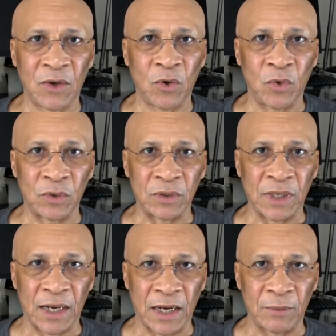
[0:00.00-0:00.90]
on
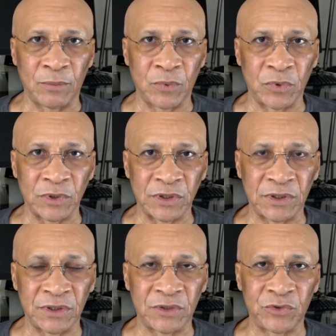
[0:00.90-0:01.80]
how
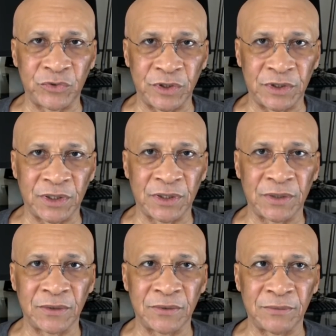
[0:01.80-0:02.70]
police treat
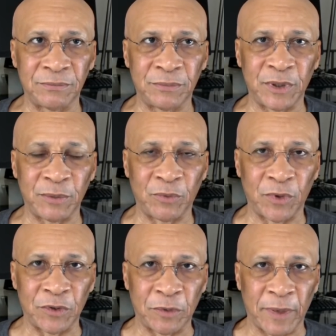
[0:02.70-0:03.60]
people
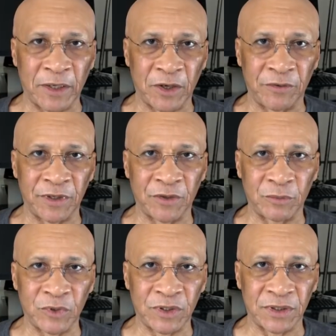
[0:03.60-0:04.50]
in the minority
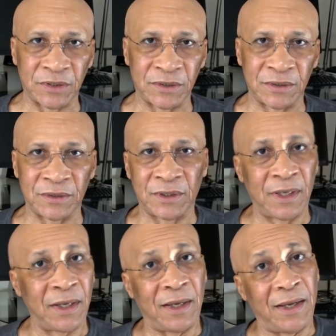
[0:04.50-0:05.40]
communities,
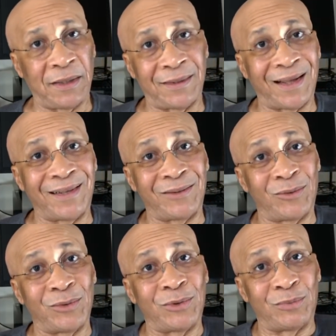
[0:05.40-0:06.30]
and that
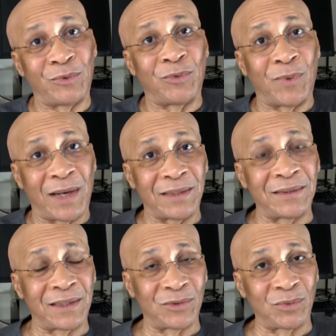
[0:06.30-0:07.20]
includes poor whites
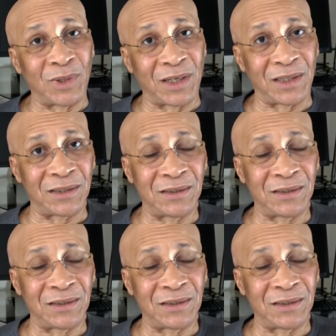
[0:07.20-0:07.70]
as well.